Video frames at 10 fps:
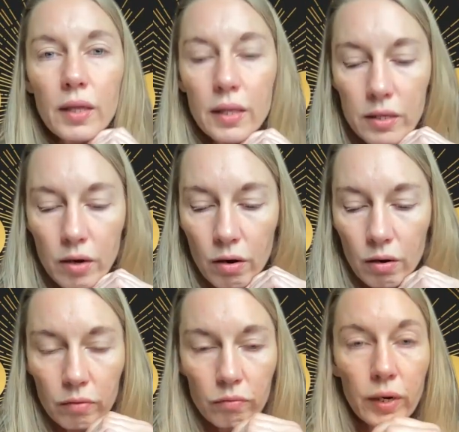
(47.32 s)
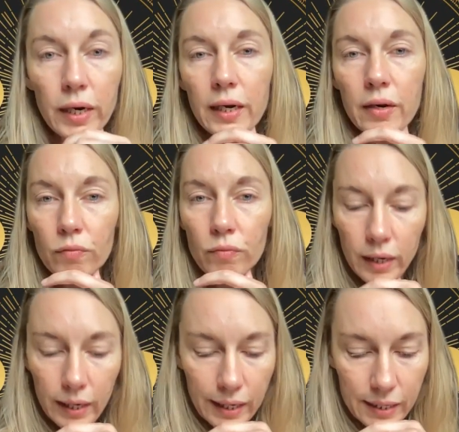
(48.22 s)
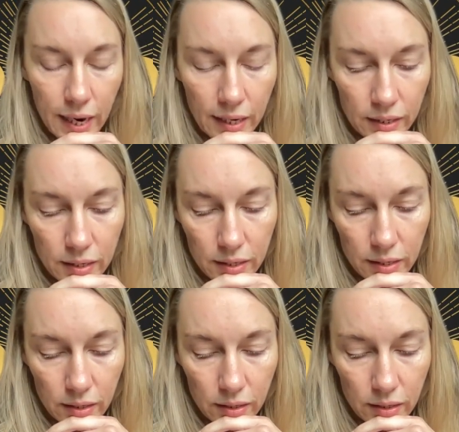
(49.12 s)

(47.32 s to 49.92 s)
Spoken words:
These are really, really intense